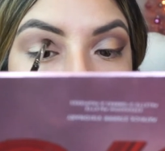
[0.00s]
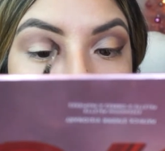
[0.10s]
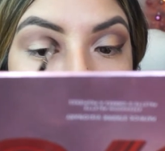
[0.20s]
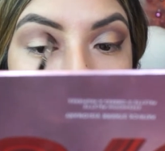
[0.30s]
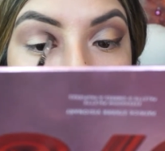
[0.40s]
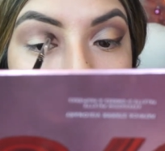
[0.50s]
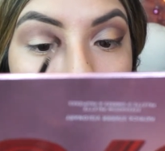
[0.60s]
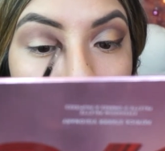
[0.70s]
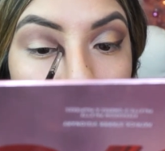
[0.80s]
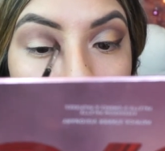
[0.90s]
from the One
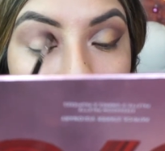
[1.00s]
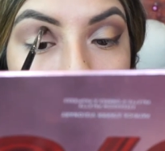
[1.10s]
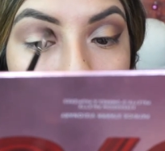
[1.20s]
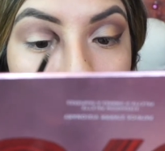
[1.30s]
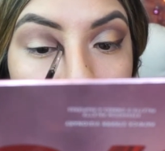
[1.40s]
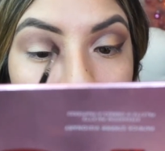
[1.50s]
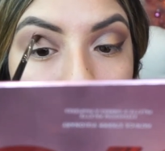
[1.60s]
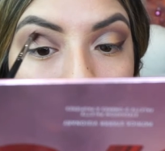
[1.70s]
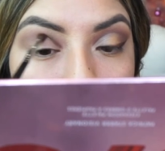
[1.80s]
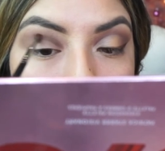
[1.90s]
Size palette to
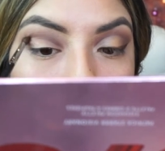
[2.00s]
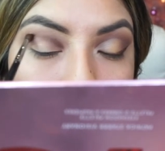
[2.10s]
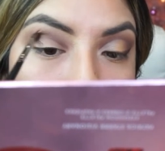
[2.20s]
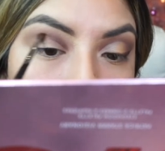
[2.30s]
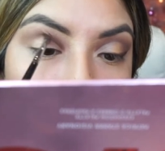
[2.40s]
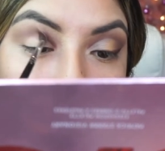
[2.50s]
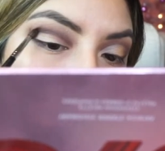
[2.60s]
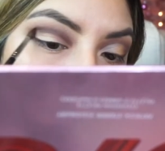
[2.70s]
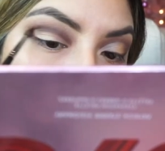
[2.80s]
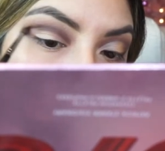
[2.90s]
actually
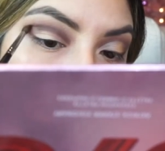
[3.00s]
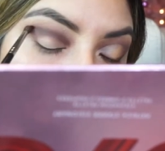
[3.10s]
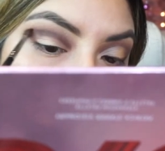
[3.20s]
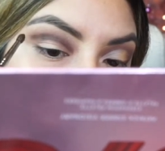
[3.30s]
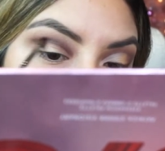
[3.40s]
create a dark